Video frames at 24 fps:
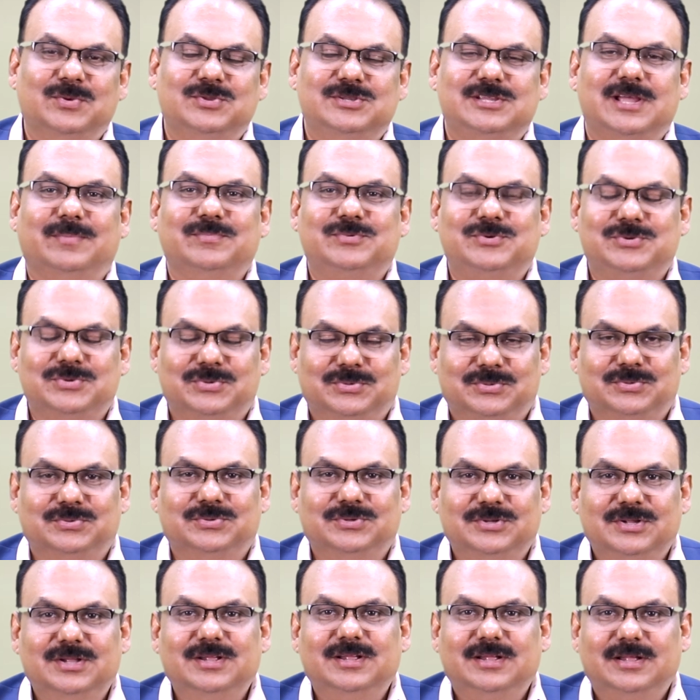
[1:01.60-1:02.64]
you jump
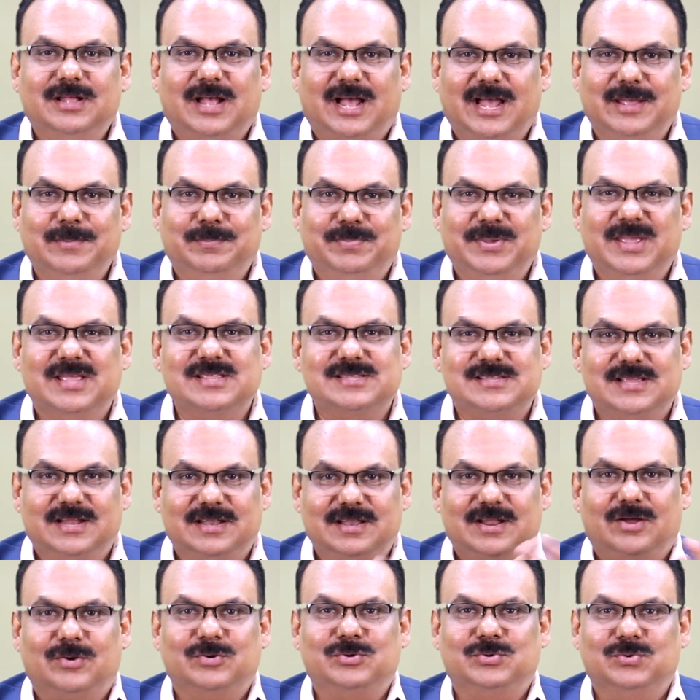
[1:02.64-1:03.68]
to IPS
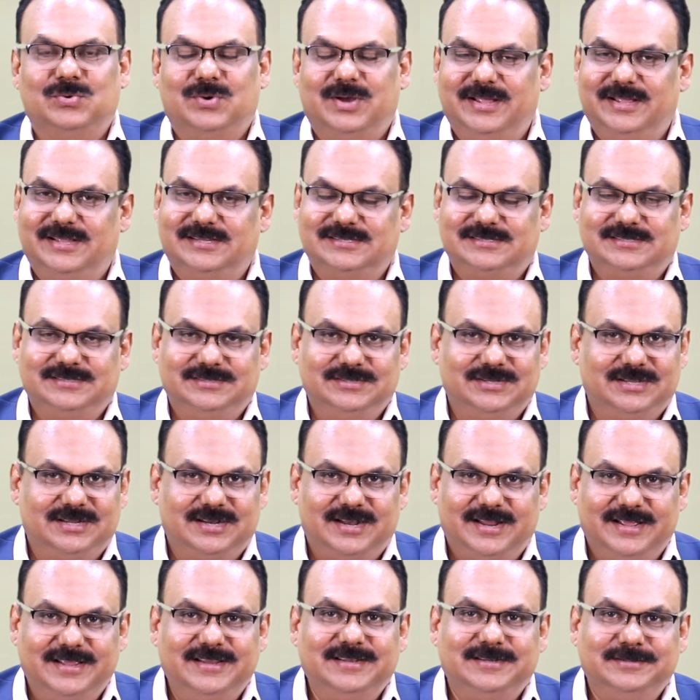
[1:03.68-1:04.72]
and now to IAS,
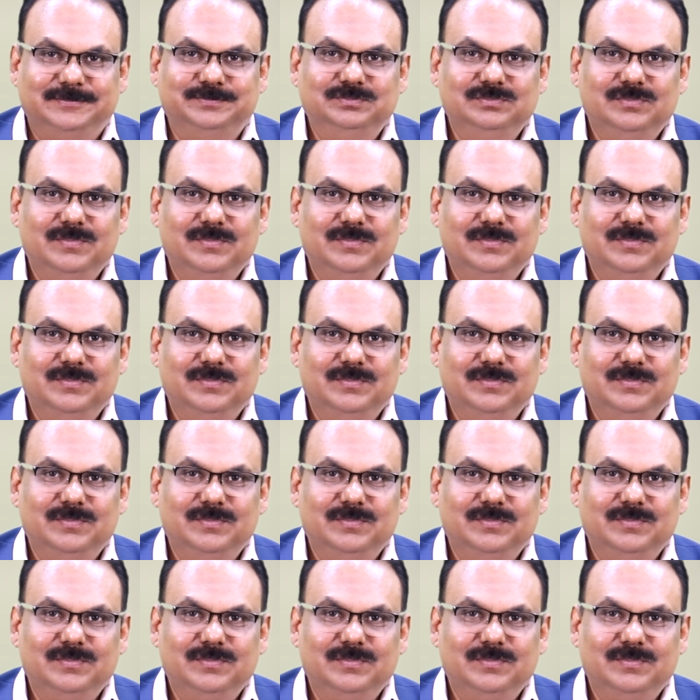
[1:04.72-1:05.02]
right?